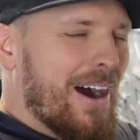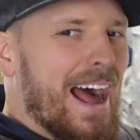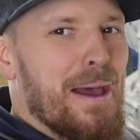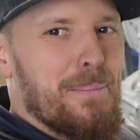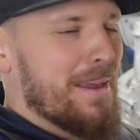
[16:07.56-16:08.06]

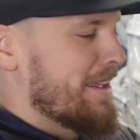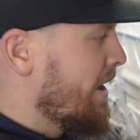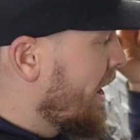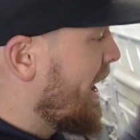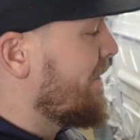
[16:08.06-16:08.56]
happy
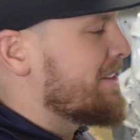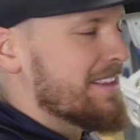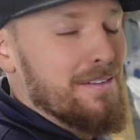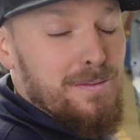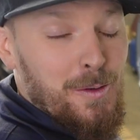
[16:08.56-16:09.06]
having
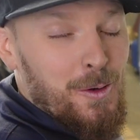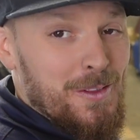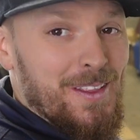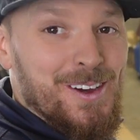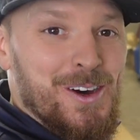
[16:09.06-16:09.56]
that floor
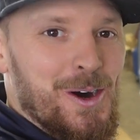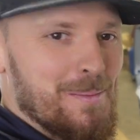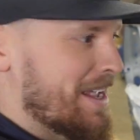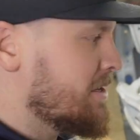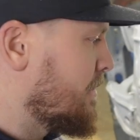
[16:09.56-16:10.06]
in that car
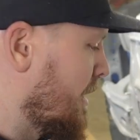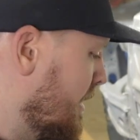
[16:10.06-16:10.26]
makes me.